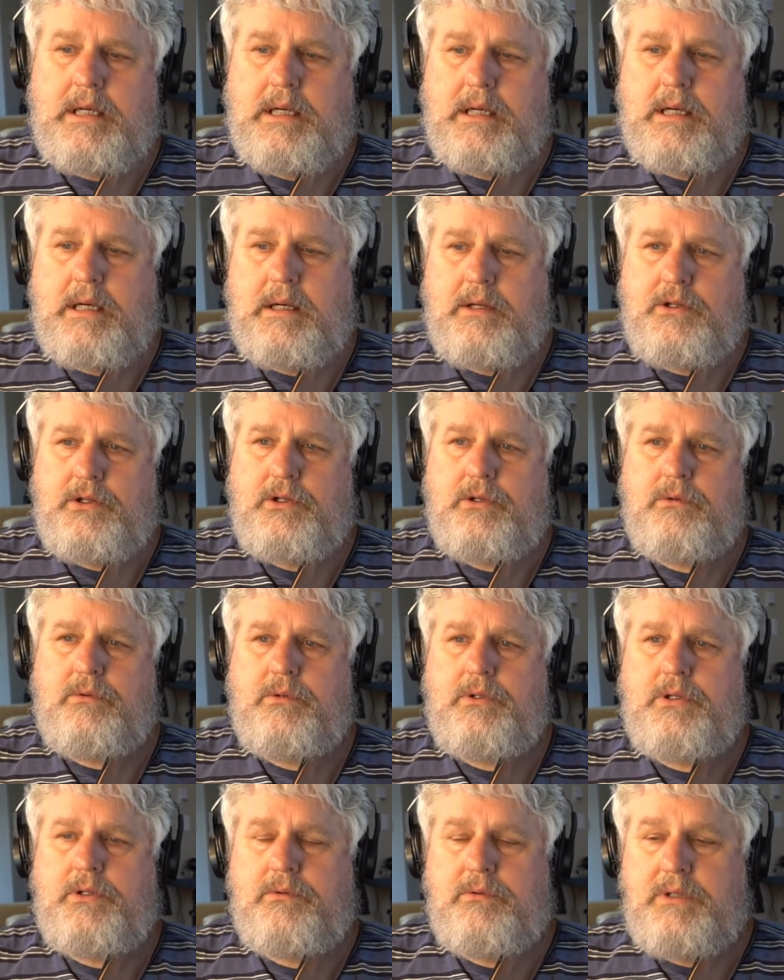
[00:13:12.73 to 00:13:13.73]

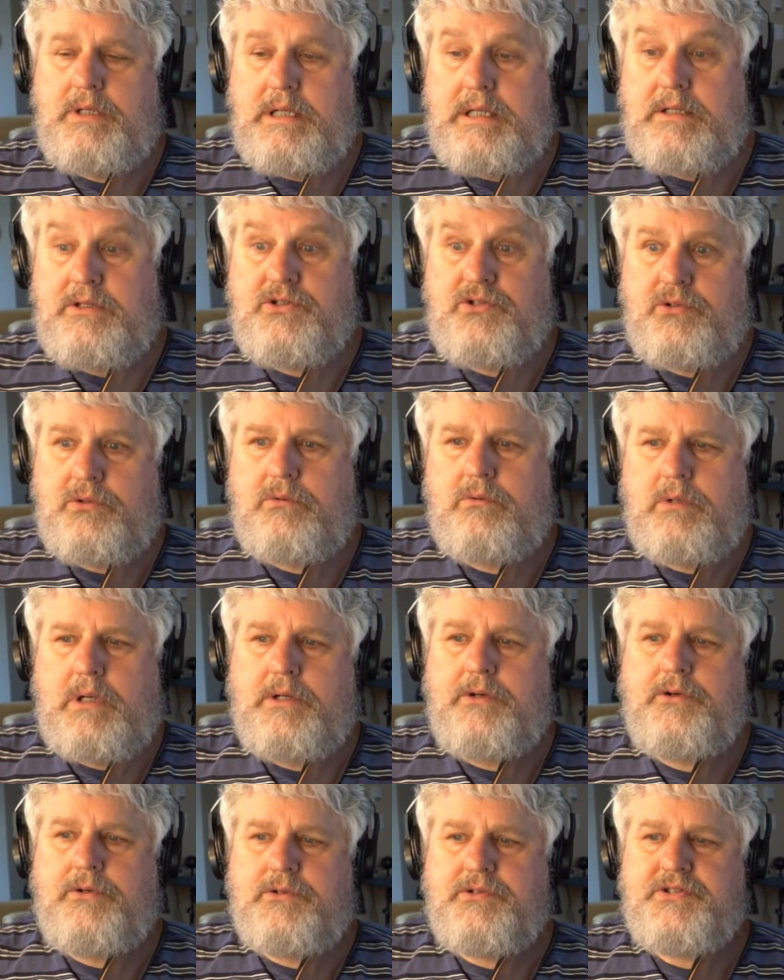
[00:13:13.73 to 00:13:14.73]
You need to
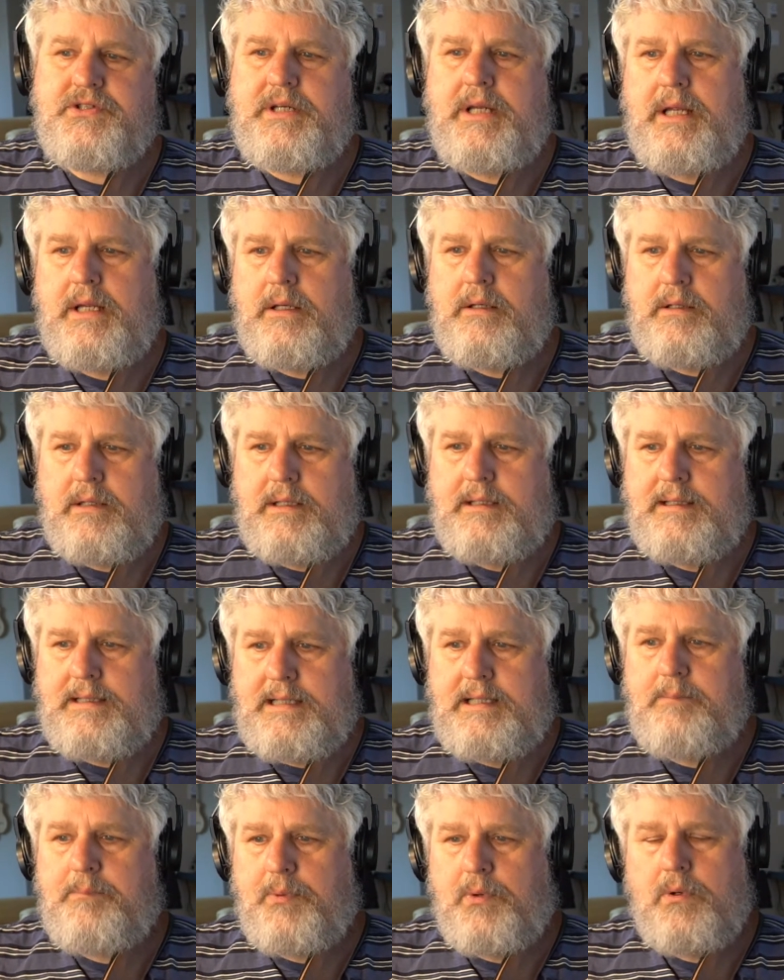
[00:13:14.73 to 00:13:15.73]
understand a
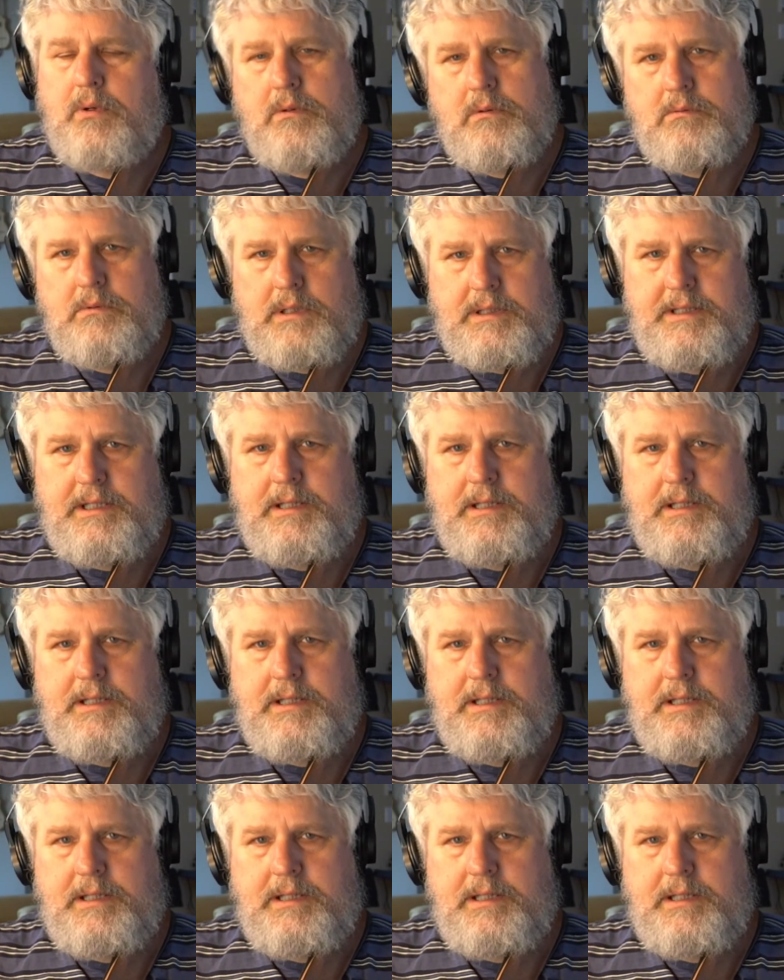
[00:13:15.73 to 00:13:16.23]
deeper